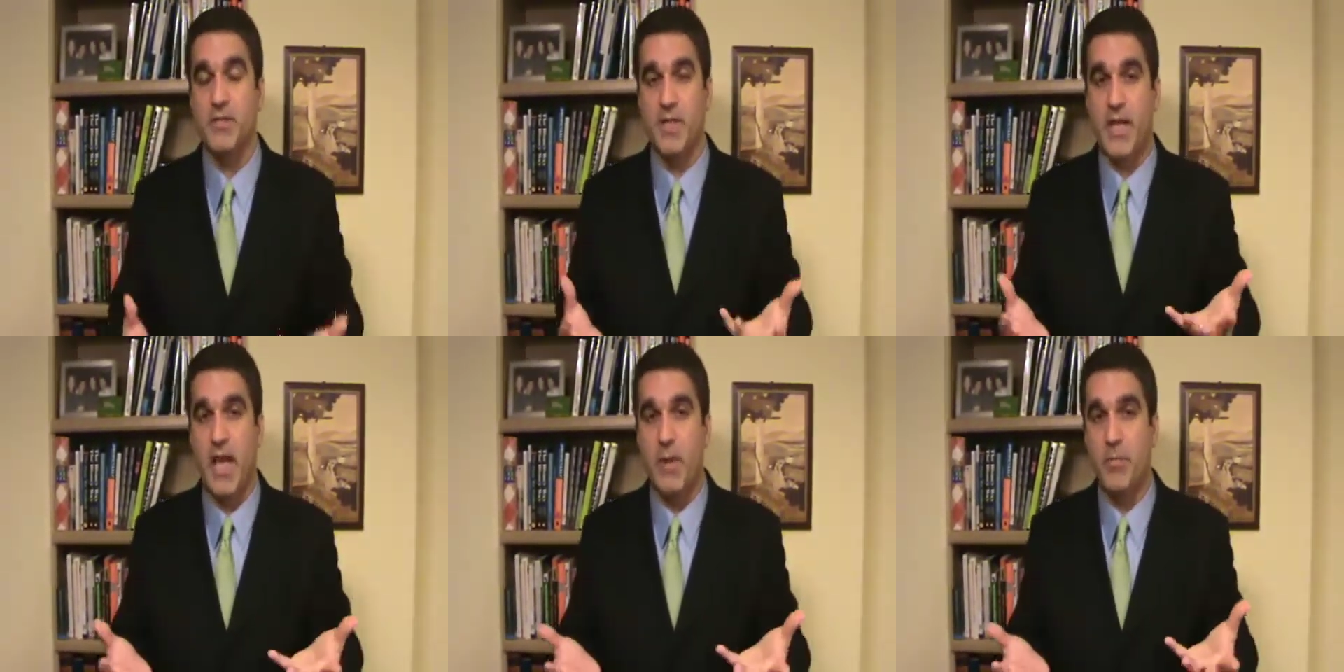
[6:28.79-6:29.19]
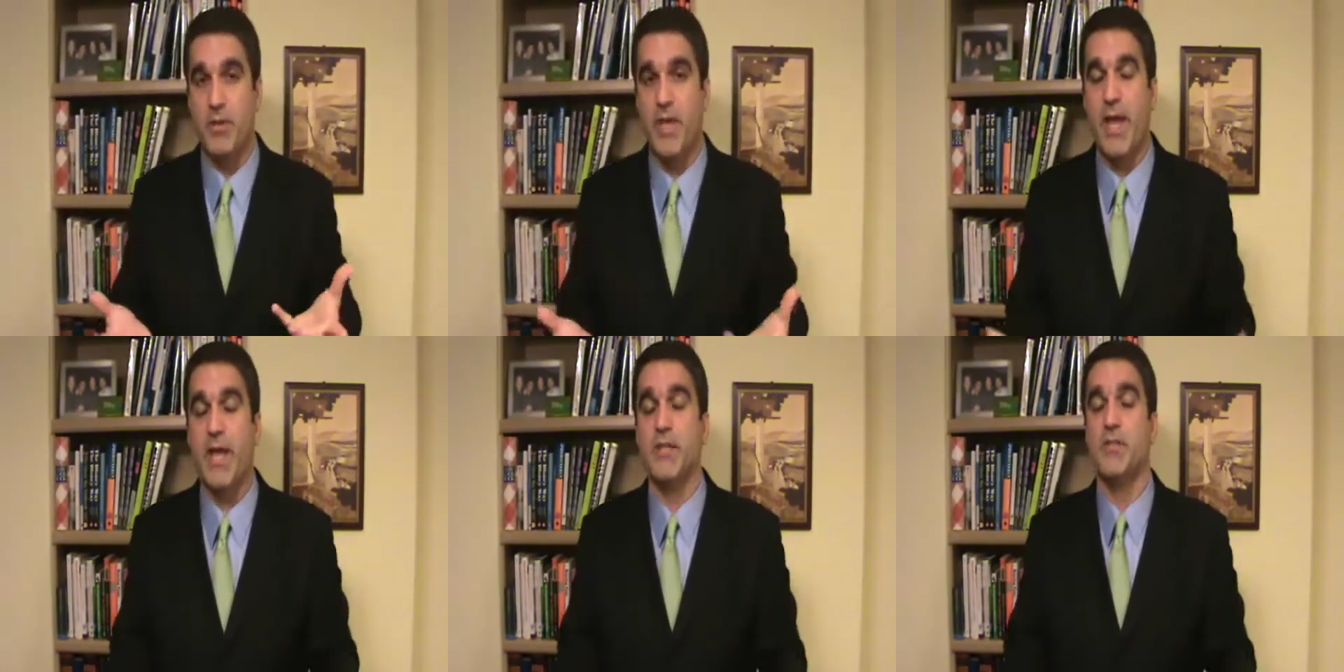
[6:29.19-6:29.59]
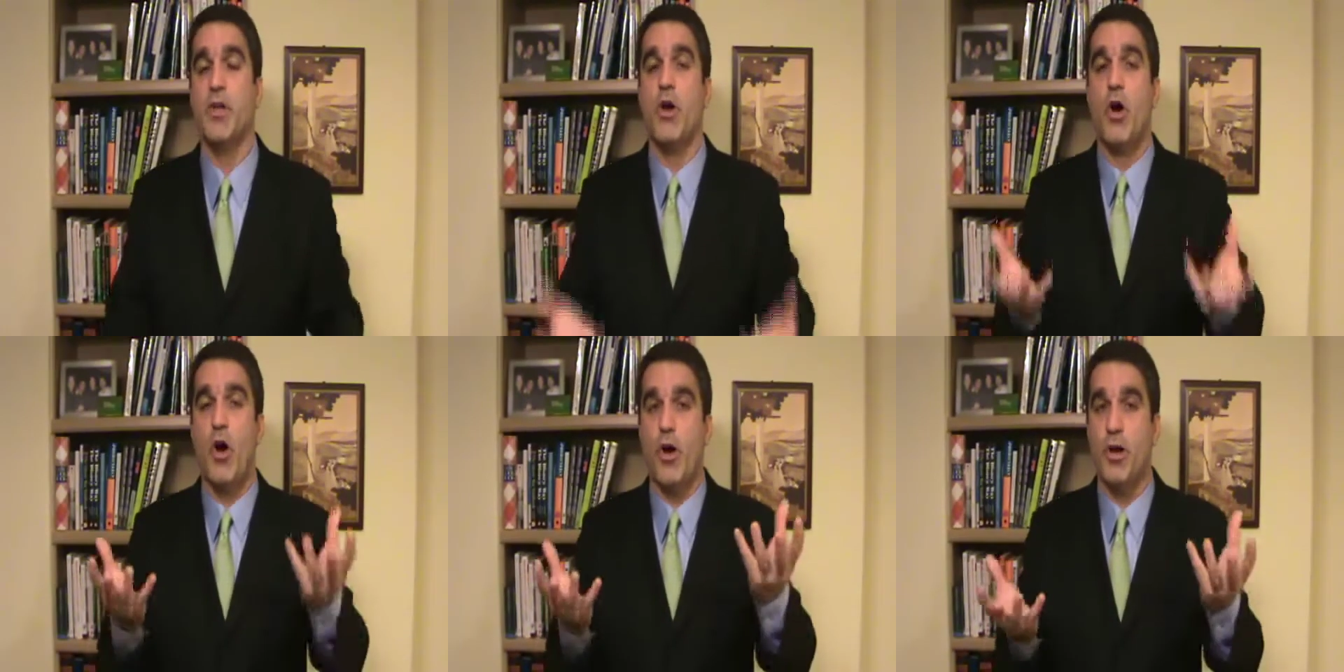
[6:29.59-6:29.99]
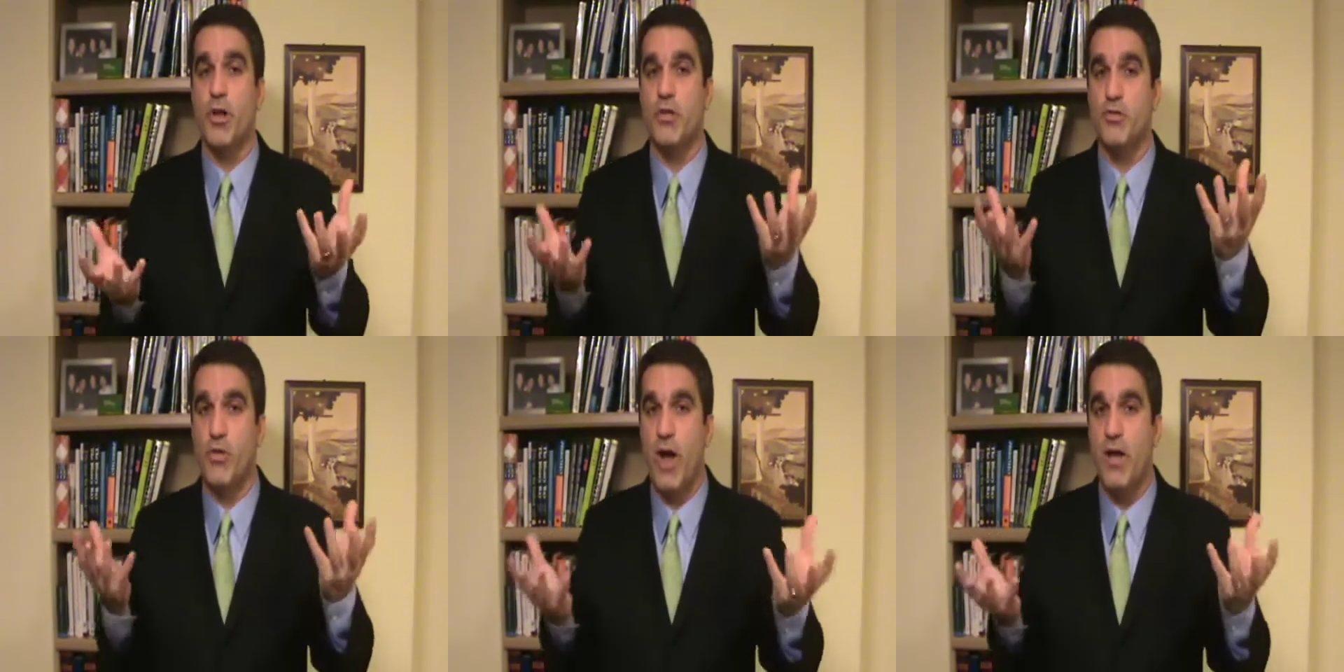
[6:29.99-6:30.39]
The capital gains are going
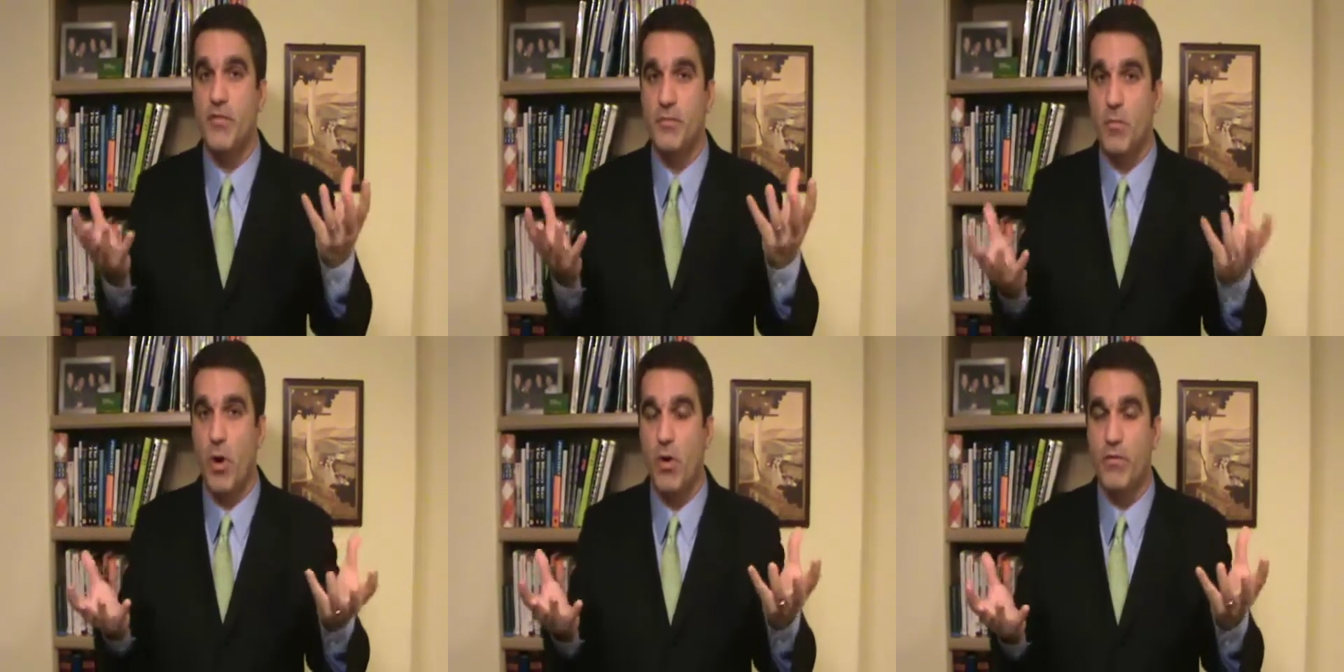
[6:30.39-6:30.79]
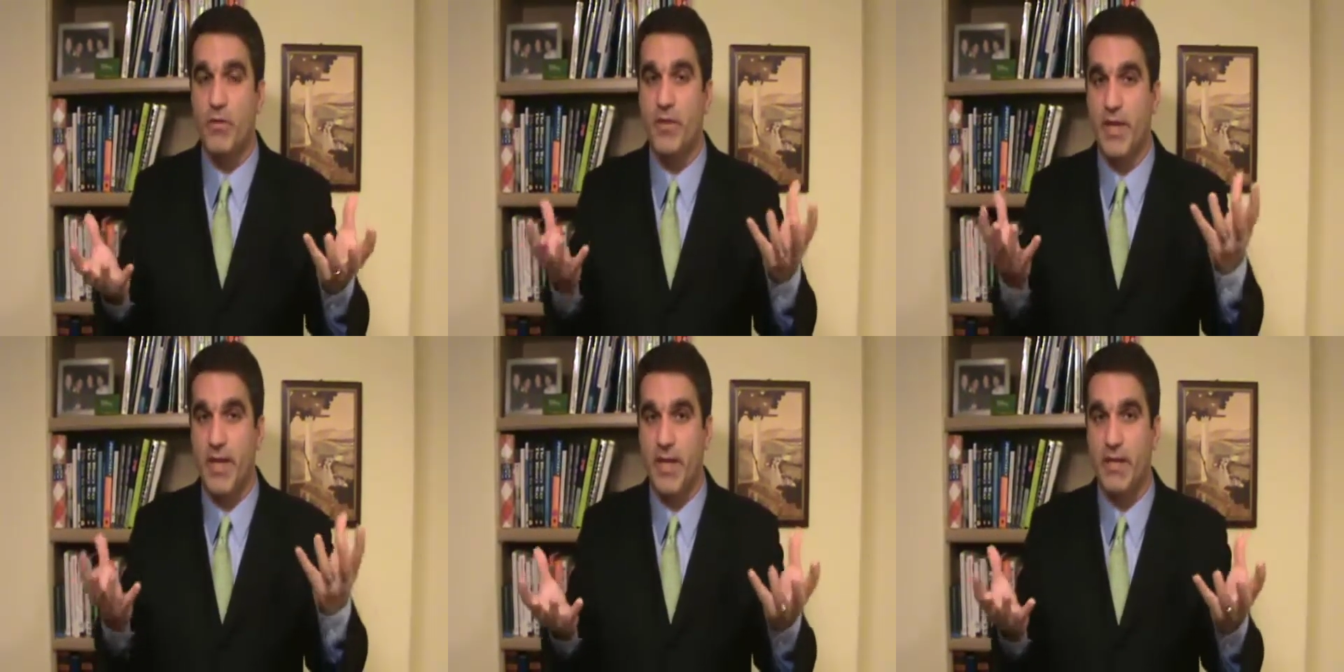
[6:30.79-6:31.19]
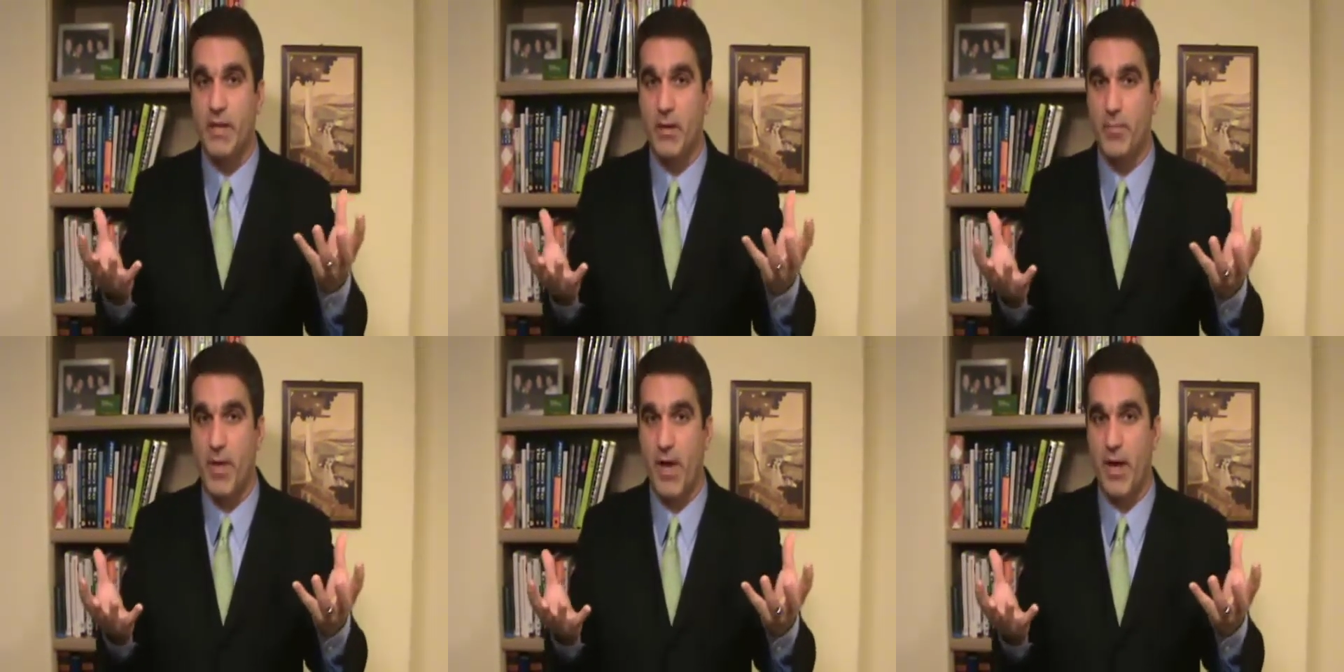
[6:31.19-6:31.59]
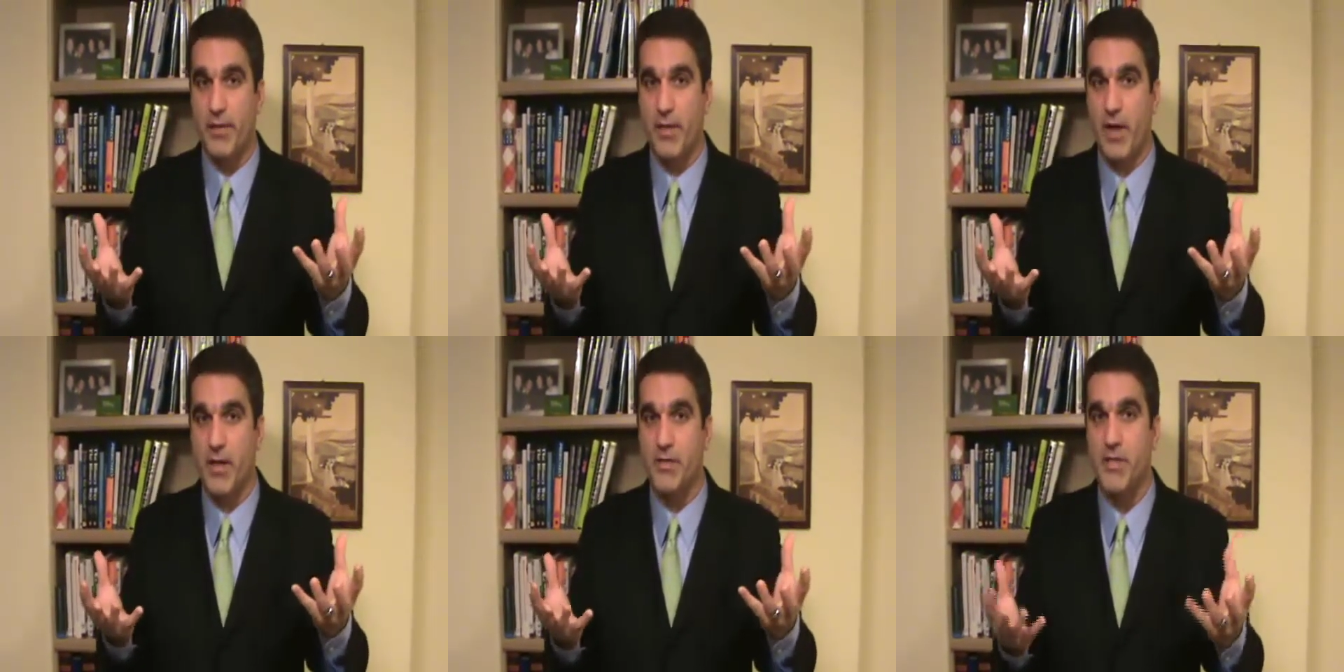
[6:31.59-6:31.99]
to drive them over the income
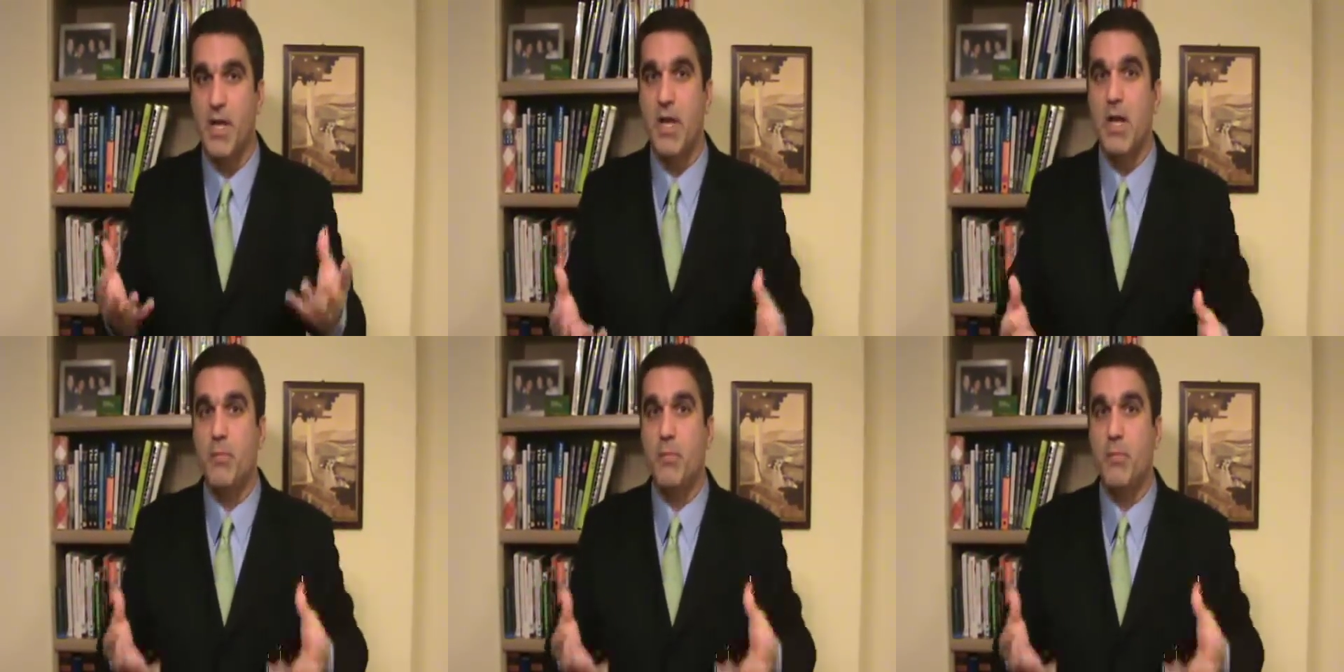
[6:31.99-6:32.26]
guidelines.